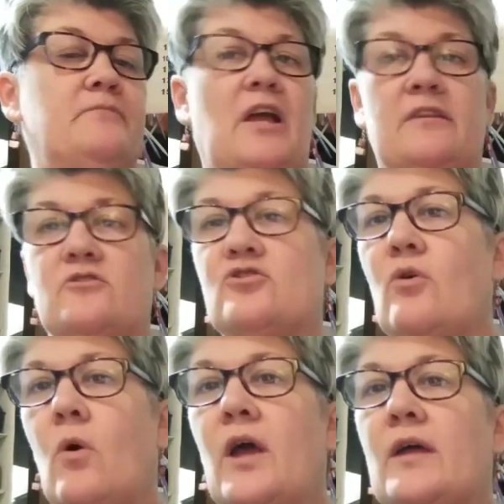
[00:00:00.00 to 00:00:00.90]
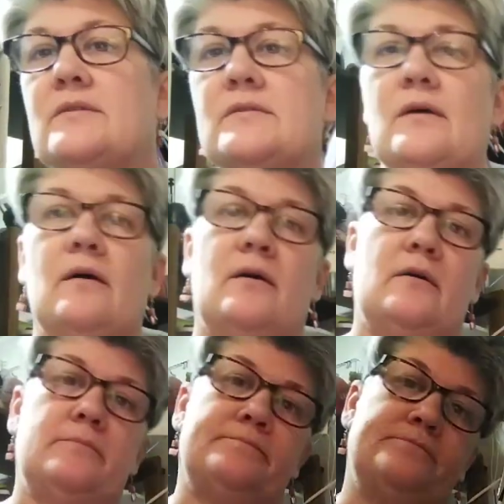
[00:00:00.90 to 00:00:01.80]
Vanna's Choice.
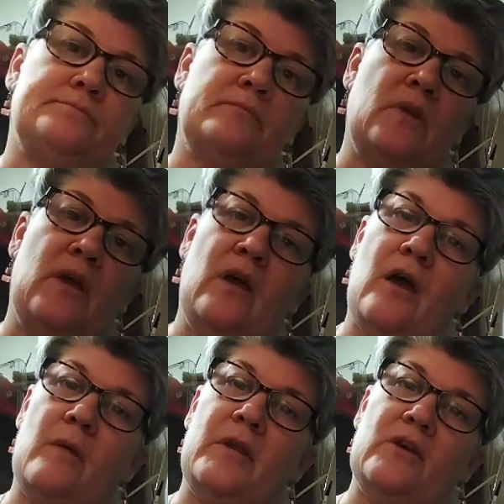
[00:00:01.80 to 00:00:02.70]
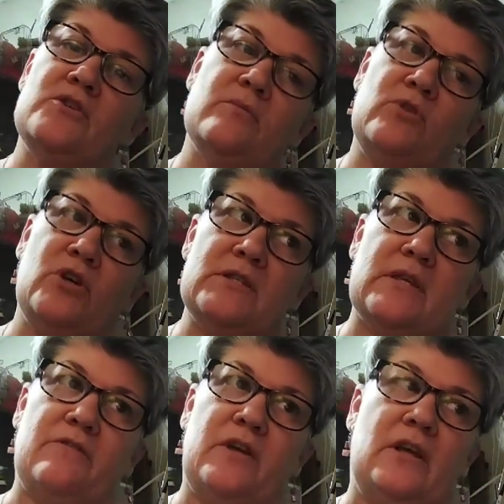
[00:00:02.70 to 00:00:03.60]
I mean, there's some good
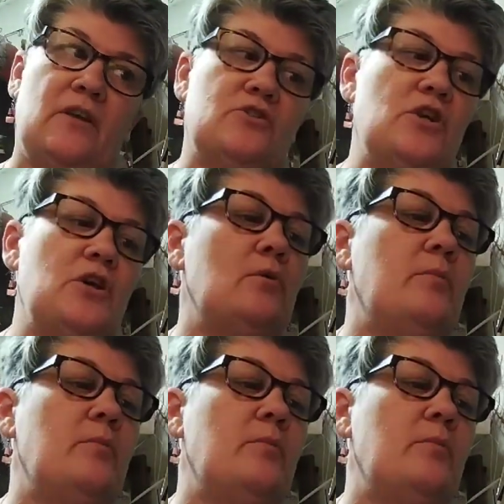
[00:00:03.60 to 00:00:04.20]
stuff in here too.